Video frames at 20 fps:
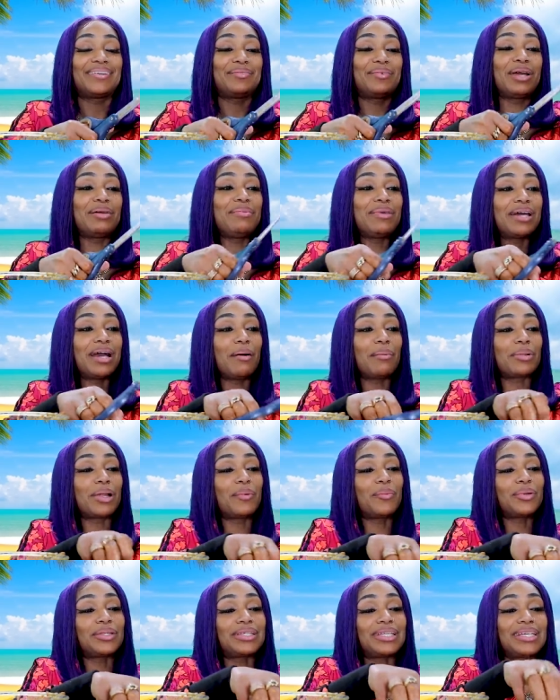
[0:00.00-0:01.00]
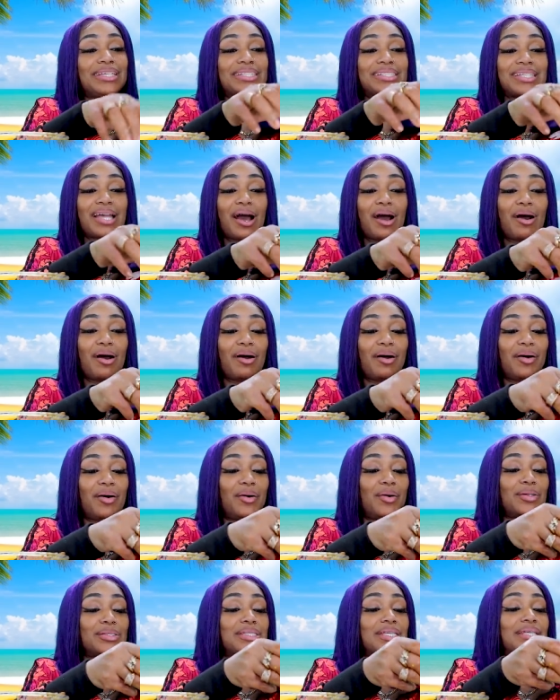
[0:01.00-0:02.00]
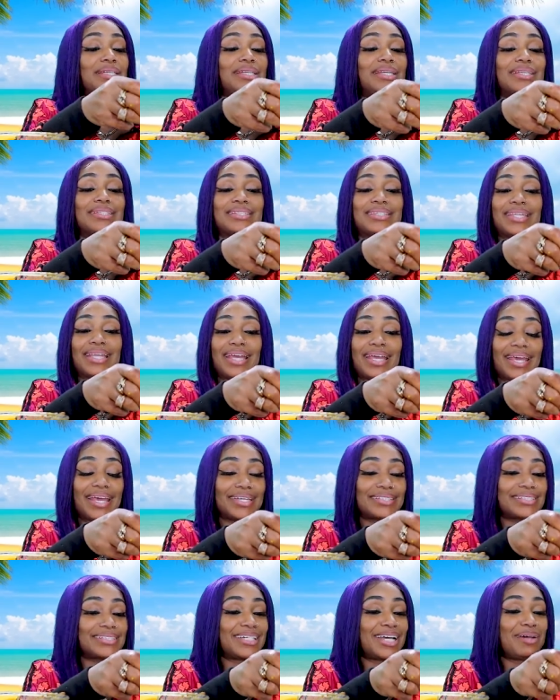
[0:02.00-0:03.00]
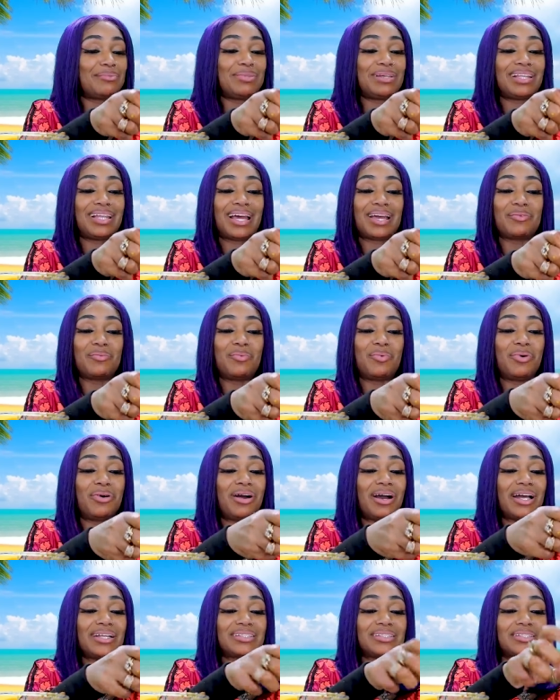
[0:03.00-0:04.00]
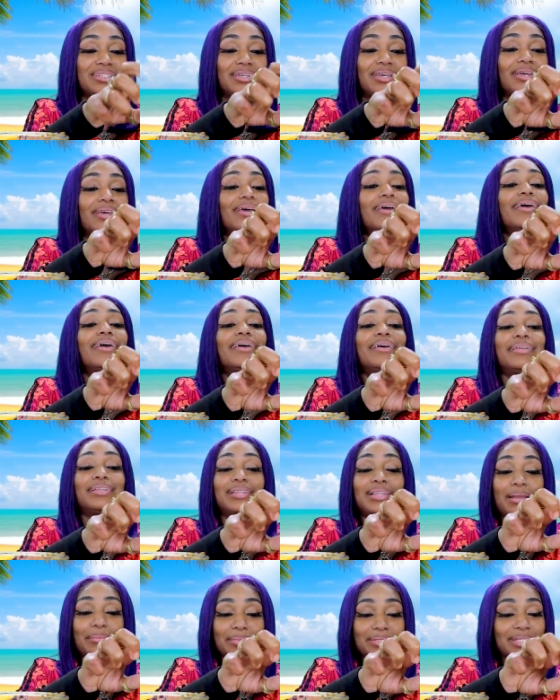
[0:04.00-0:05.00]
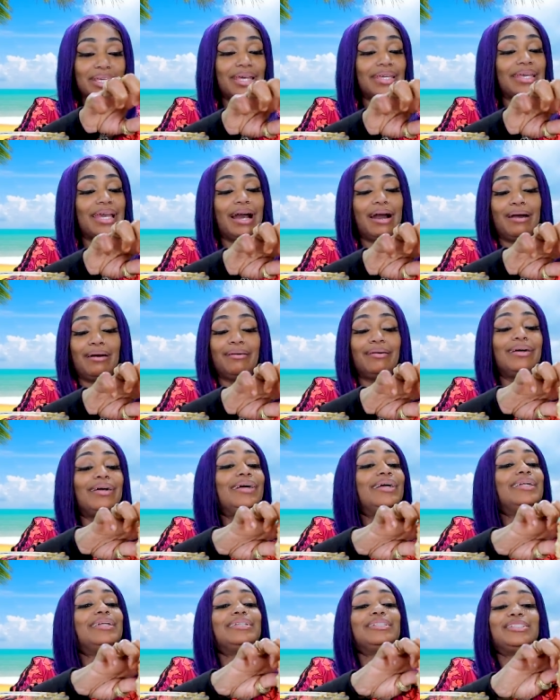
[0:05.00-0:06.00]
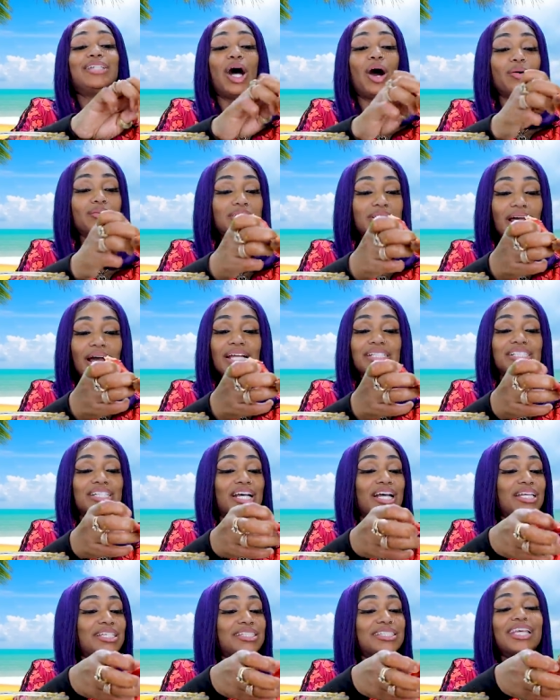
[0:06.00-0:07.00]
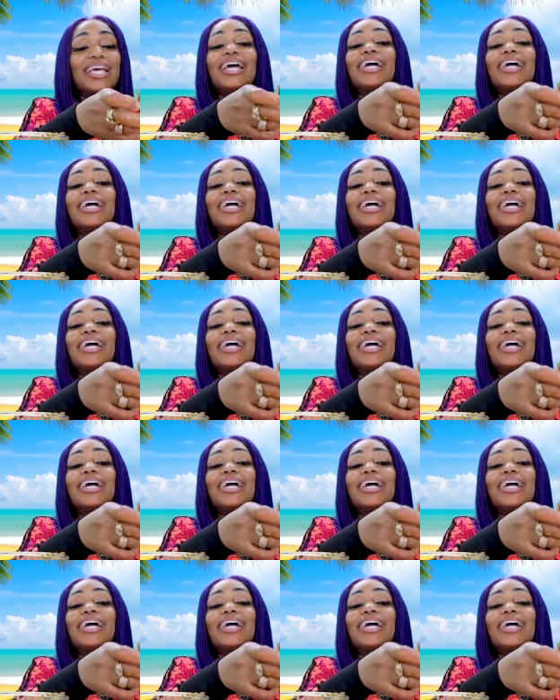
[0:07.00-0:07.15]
we be coming up with these songs and these things, and y'all be like, what? Let me tell y'all, don't judge us,